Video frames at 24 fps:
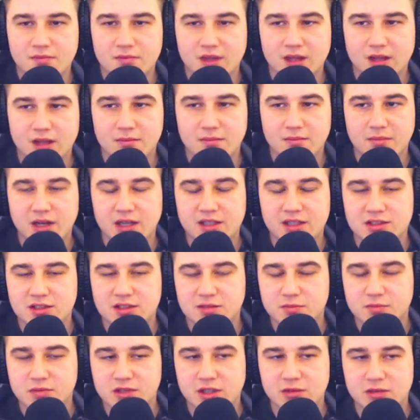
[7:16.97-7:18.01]
By
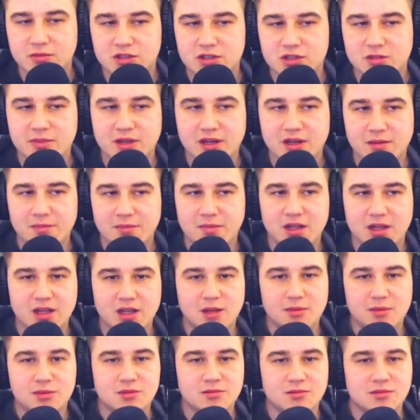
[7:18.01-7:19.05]
spring, we should be able to pick
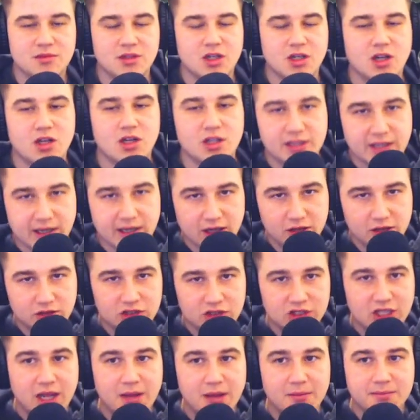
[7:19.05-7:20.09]
up some Cardano
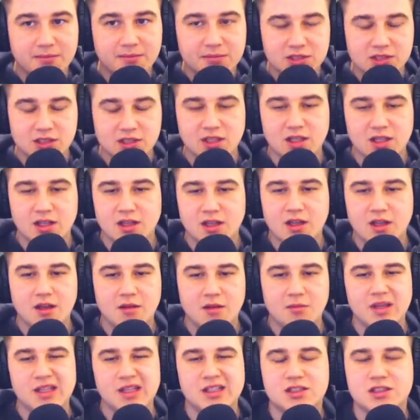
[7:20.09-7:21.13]
gems.
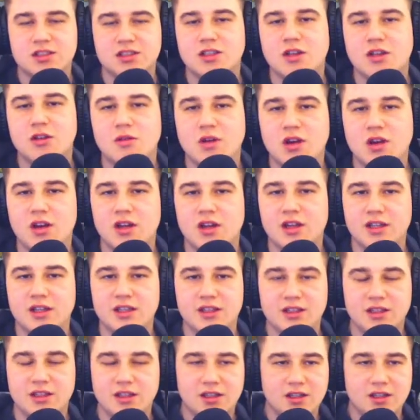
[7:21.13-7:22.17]
But it's so early.